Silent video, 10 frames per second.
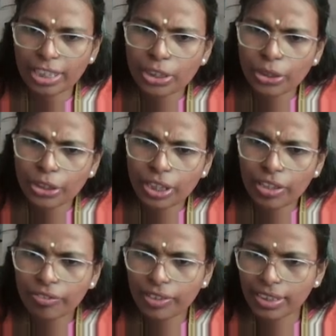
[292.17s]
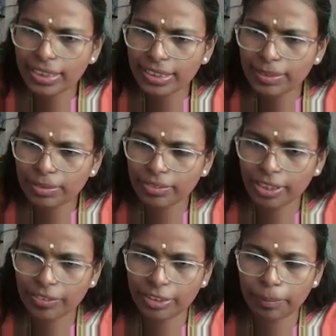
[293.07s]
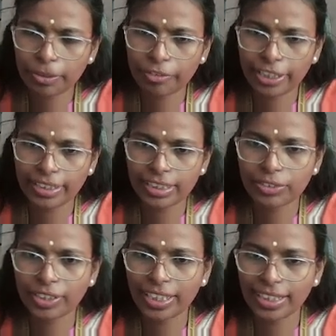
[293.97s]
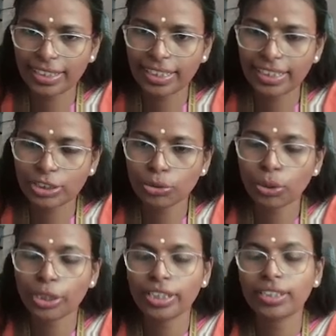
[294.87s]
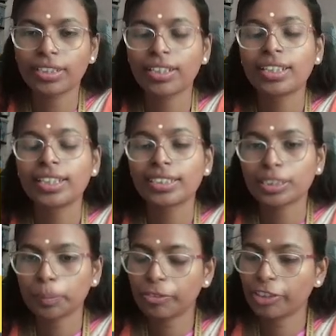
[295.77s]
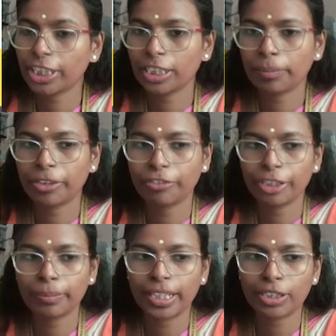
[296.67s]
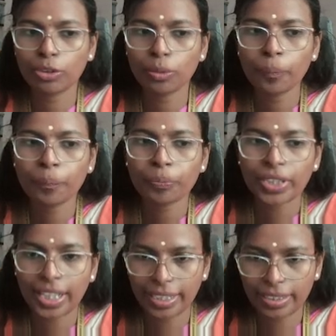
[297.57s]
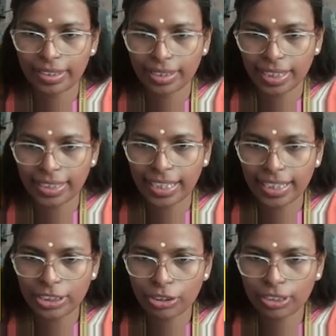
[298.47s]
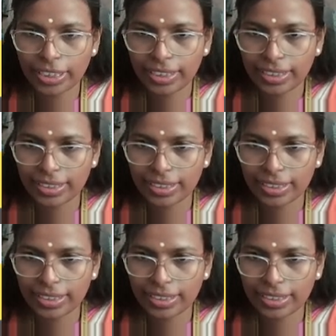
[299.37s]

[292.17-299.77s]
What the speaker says: So you have this, we have simplified this one and these two are in simplified it by feedback loop, and at last you'll get